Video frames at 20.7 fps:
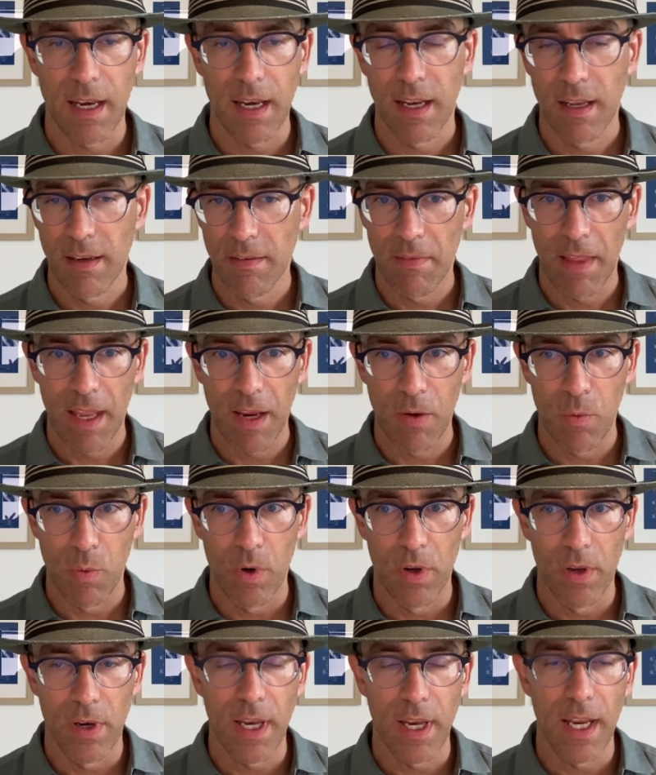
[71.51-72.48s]
and they
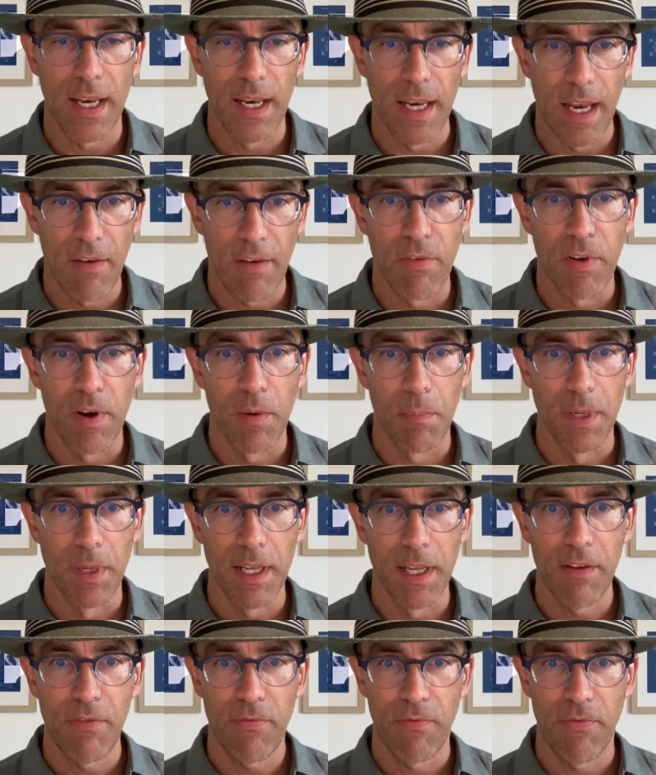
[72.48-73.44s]
would
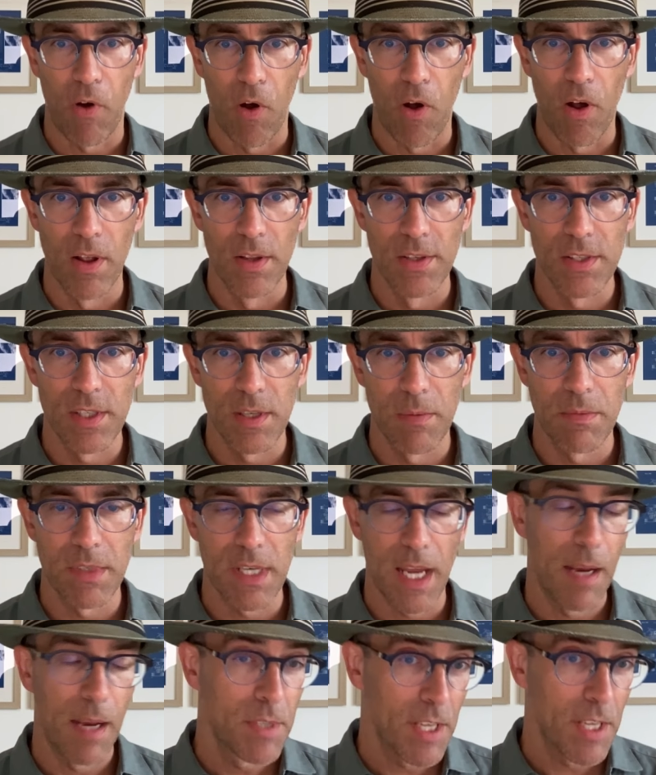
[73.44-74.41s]
inevitably fall
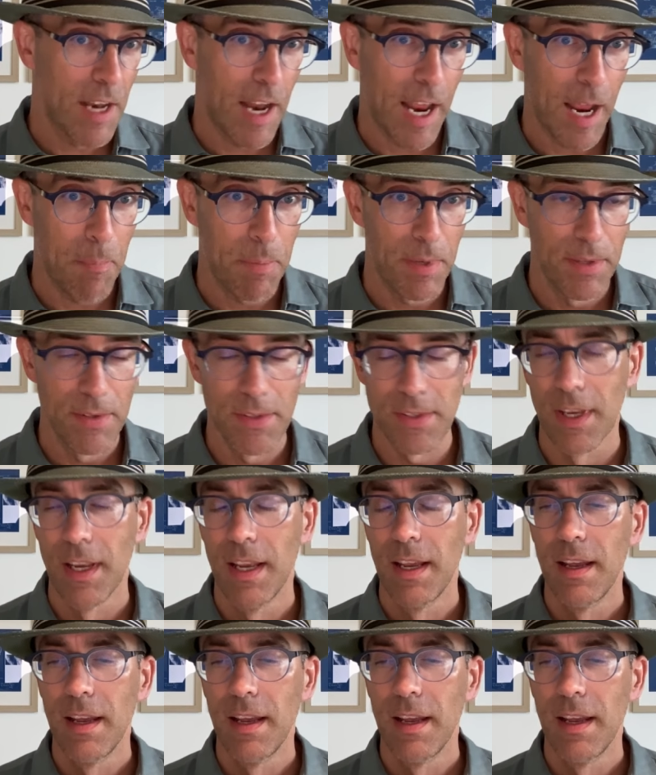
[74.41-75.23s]
sometimes. It happens.